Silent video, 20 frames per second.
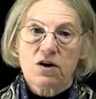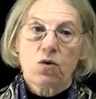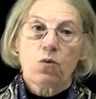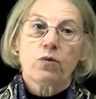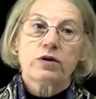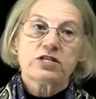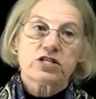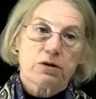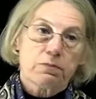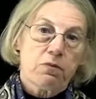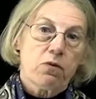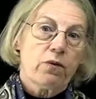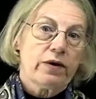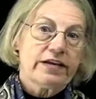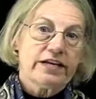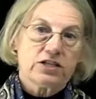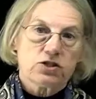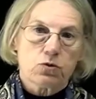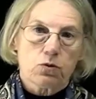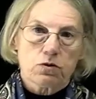which are
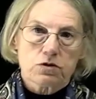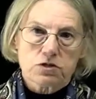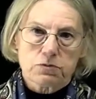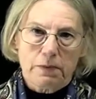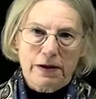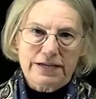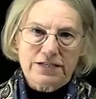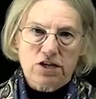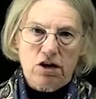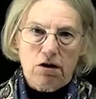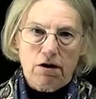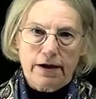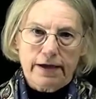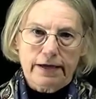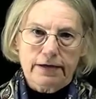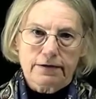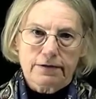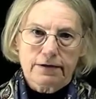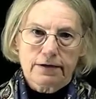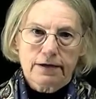pointing towards my
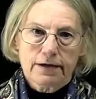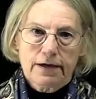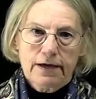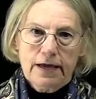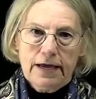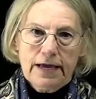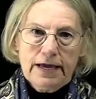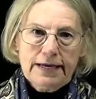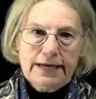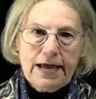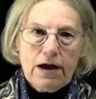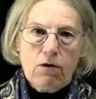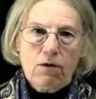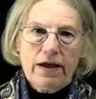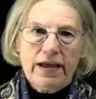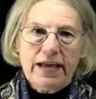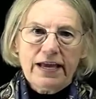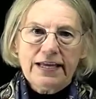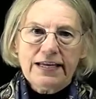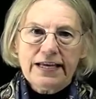target.
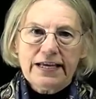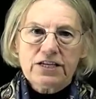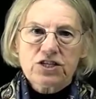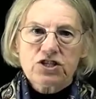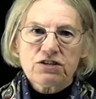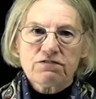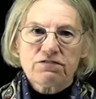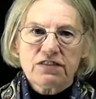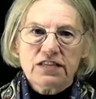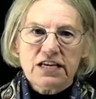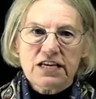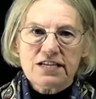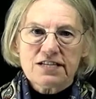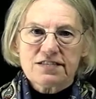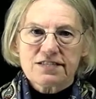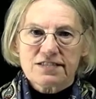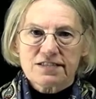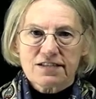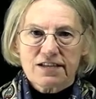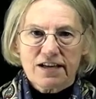Now, in each of
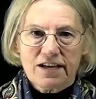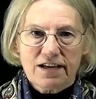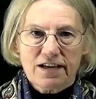these